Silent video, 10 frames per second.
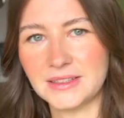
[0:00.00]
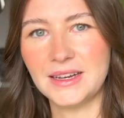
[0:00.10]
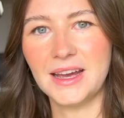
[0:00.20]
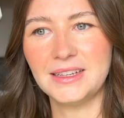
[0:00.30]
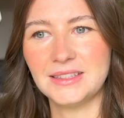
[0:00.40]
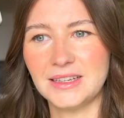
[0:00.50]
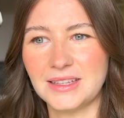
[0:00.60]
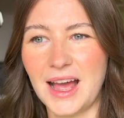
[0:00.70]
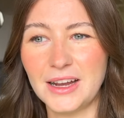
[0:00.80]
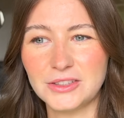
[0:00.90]
in hindsight, it's
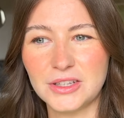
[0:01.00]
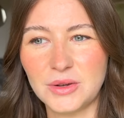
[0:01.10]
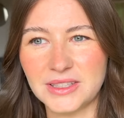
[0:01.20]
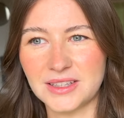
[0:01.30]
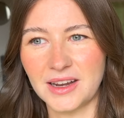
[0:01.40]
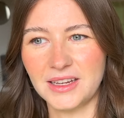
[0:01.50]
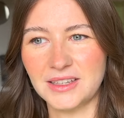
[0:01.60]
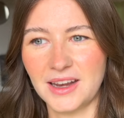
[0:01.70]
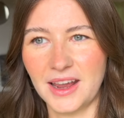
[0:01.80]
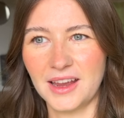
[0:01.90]
actually quite sunny
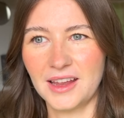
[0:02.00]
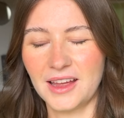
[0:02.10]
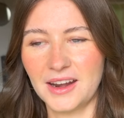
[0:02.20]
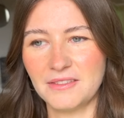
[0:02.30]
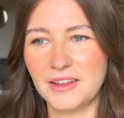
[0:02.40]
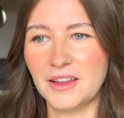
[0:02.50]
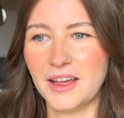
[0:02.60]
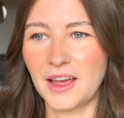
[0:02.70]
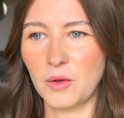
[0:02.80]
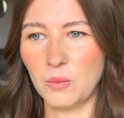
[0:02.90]
today and I feel
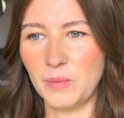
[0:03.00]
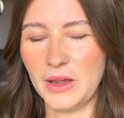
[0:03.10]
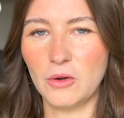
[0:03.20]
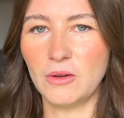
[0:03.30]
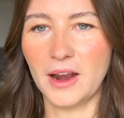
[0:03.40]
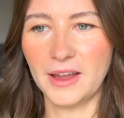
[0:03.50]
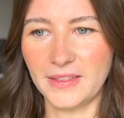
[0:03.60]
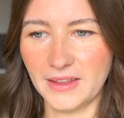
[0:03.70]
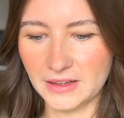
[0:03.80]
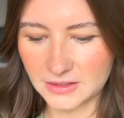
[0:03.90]
like I'll be all right
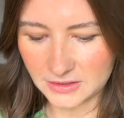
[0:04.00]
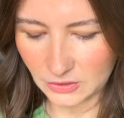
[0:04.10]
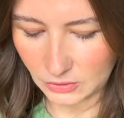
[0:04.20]
in this. So